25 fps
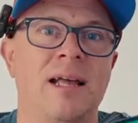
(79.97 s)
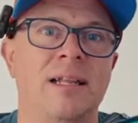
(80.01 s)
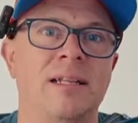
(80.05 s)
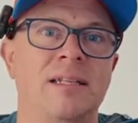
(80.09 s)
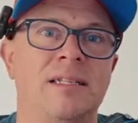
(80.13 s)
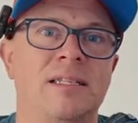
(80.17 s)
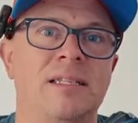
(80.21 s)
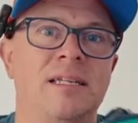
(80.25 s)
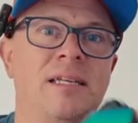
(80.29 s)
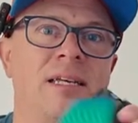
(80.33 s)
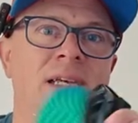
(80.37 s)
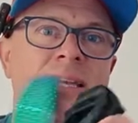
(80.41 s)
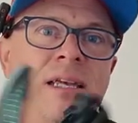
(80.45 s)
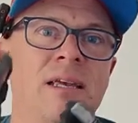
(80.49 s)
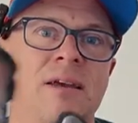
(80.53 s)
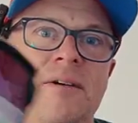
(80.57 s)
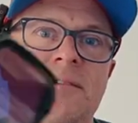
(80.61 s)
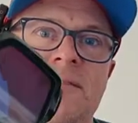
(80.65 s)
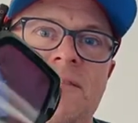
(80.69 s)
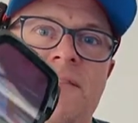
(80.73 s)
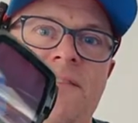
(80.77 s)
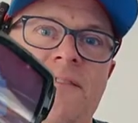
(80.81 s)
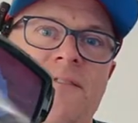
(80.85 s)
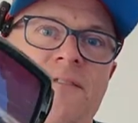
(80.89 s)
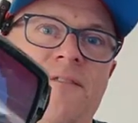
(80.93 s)

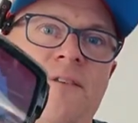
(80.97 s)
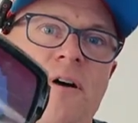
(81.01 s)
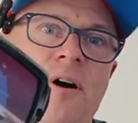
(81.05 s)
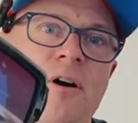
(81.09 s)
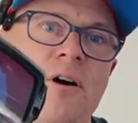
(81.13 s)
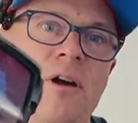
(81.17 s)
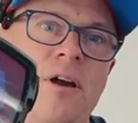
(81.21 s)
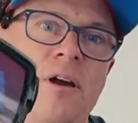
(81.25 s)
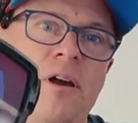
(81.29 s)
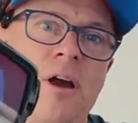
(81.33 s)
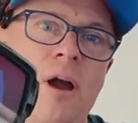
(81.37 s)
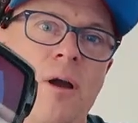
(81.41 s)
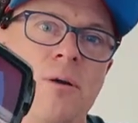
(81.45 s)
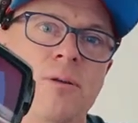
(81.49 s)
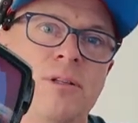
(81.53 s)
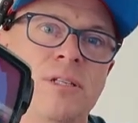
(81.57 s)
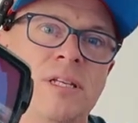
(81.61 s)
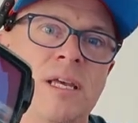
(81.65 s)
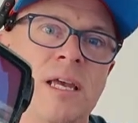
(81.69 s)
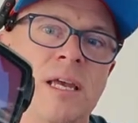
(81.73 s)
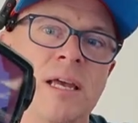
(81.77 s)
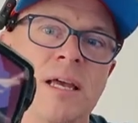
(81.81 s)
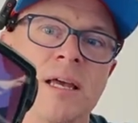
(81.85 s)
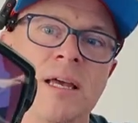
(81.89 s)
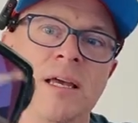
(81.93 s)
anti-fog
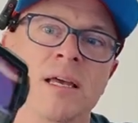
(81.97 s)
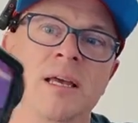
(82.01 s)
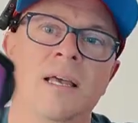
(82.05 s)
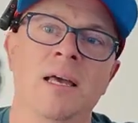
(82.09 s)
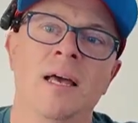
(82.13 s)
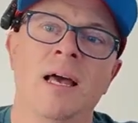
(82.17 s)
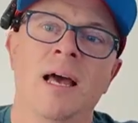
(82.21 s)
coating.